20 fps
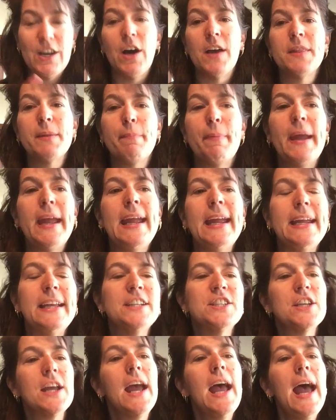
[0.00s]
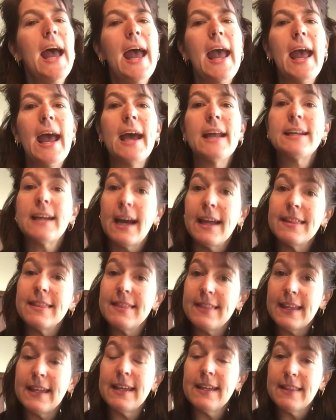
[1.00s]
on the page. And I
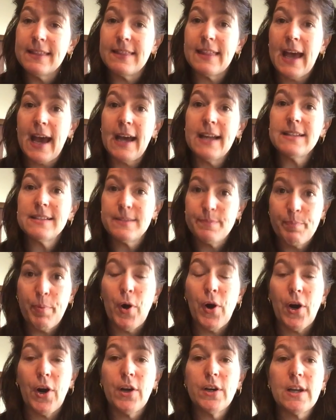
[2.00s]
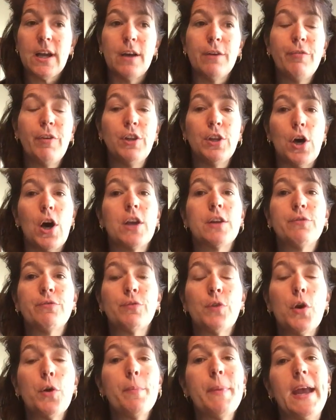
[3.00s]
think that's part of a lot of
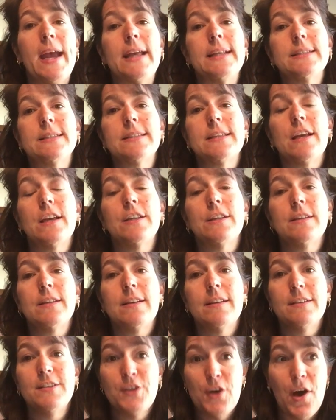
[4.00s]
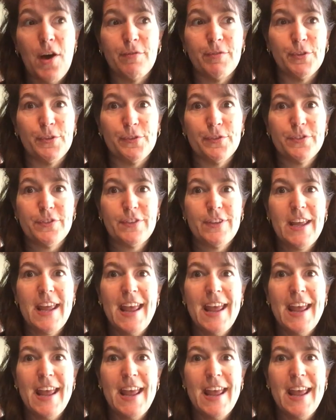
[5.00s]
romance novels,